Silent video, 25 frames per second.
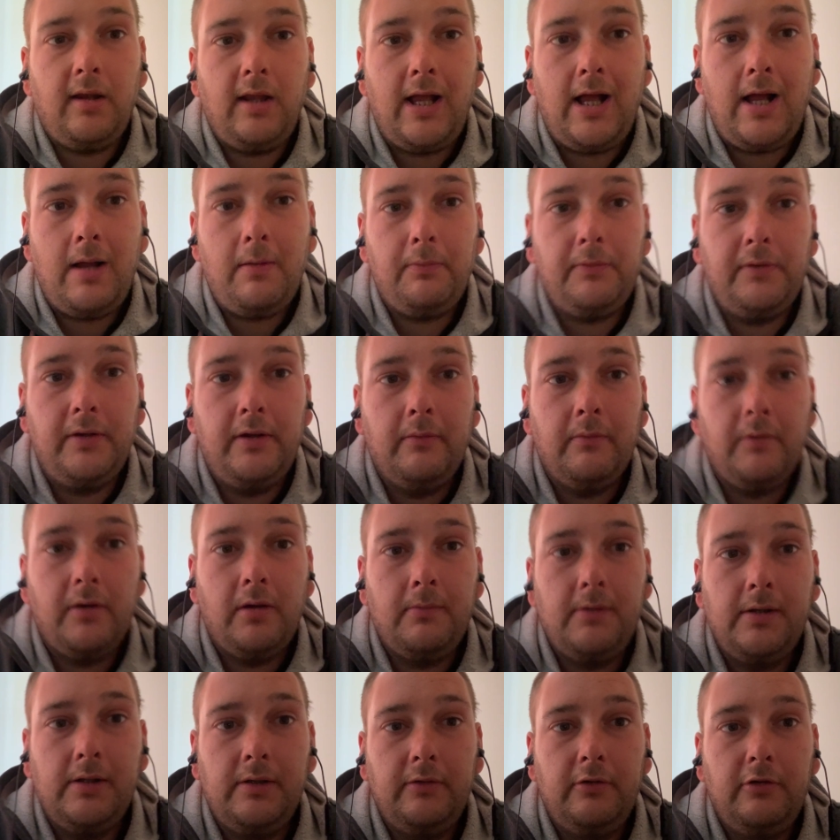happening when
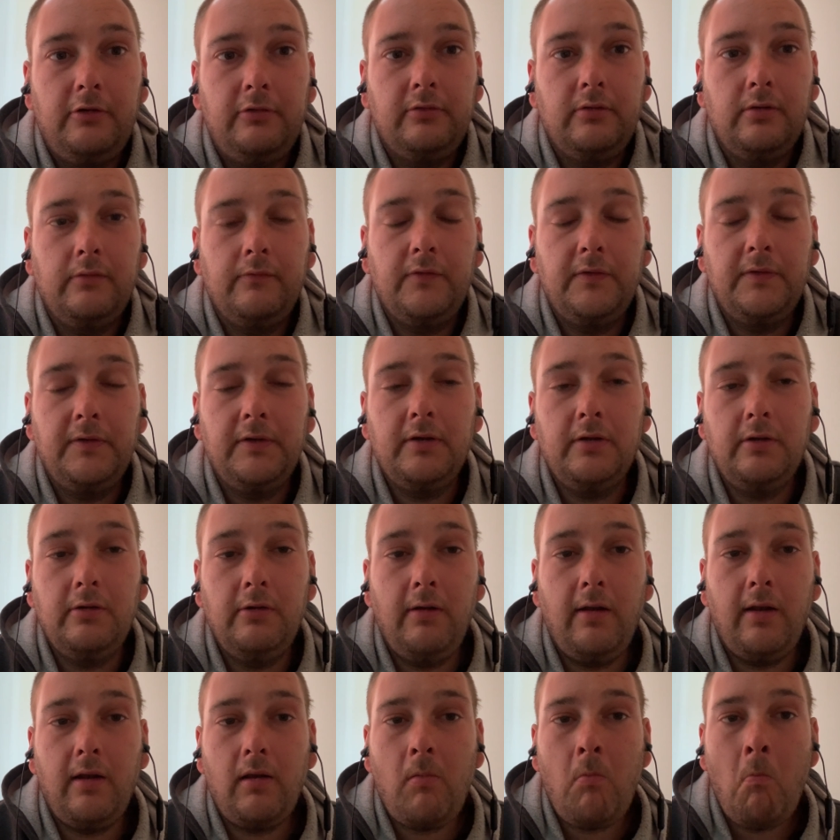I make YouTube
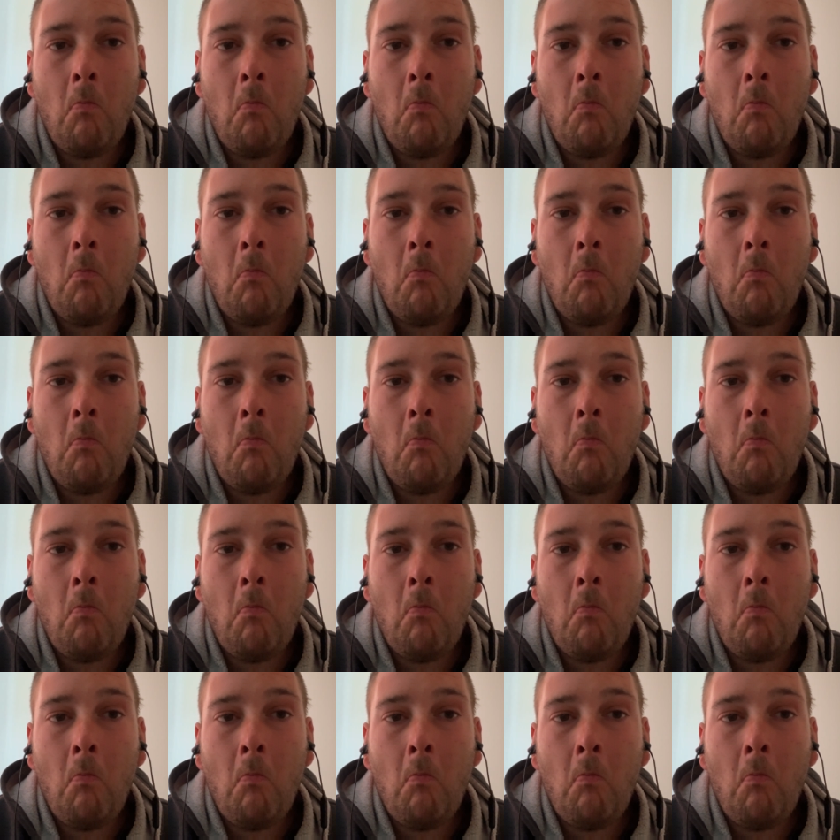videos,